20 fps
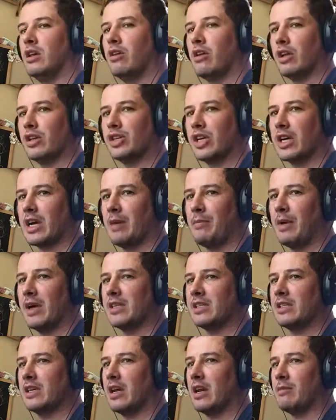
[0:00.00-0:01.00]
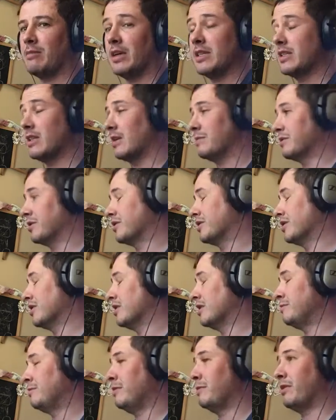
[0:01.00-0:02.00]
You can check out my setup. My setup's a trip.